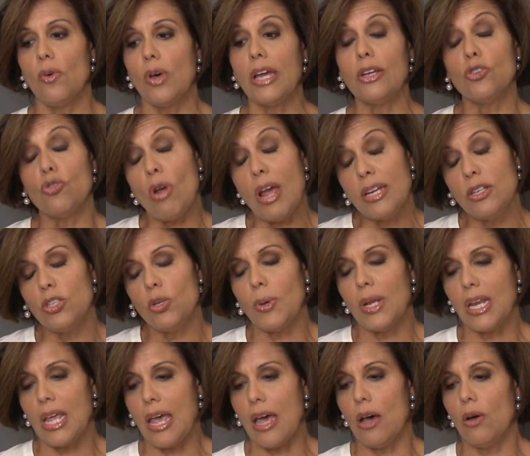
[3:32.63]
I try to
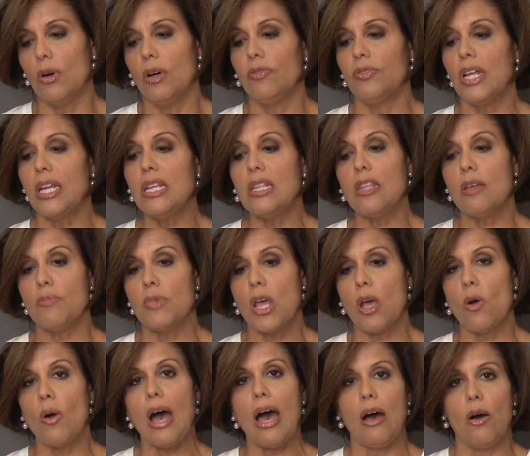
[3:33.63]
anyhow, of letting them
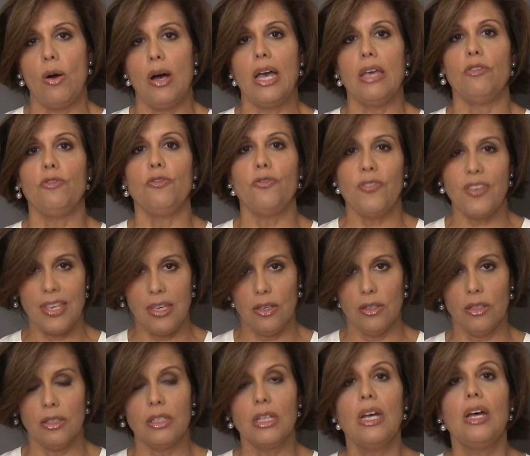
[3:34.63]
know how I
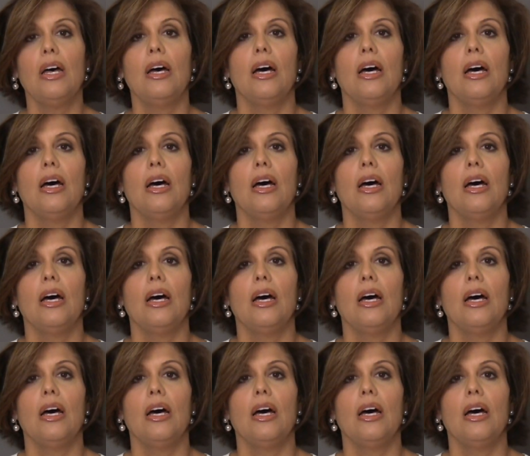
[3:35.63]
feel